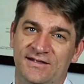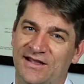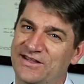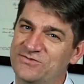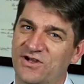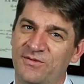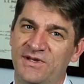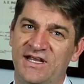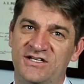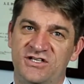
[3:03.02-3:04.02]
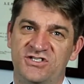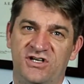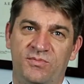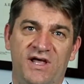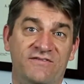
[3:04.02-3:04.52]
Now, these recommendations
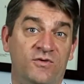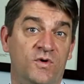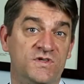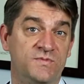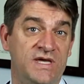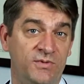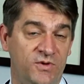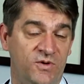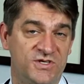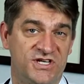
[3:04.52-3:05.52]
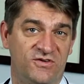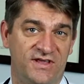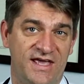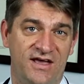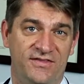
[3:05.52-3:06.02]
should apply for most people who are
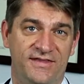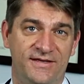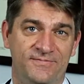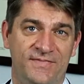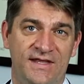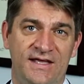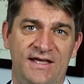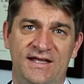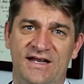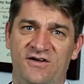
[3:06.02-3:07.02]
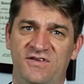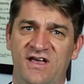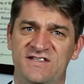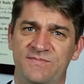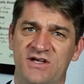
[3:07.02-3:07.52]
generally healthy. Now, if
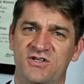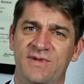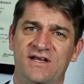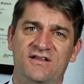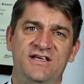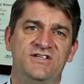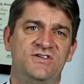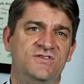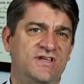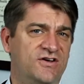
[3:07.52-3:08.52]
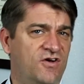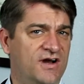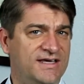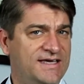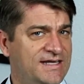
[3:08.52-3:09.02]
you have special medical issues like
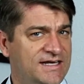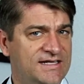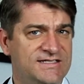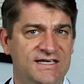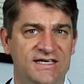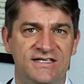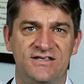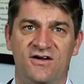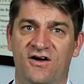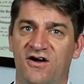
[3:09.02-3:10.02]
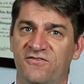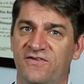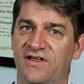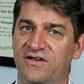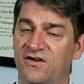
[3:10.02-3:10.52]
chronic kidney disease, heart
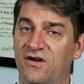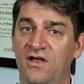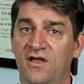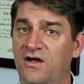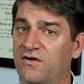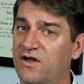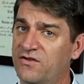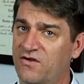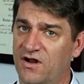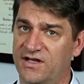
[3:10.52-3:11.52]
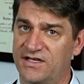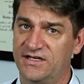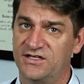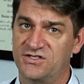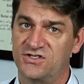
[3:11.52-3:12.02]
failure, or other chronic
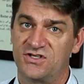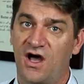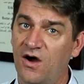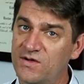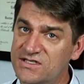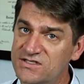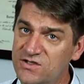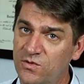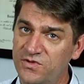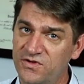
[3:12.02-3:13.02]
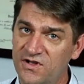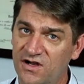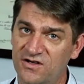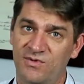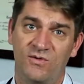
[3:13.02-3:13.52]
conditions, always consult with your
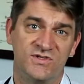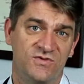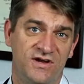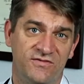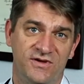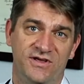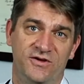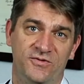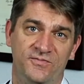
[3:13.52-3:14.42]
doctor about what's right for you.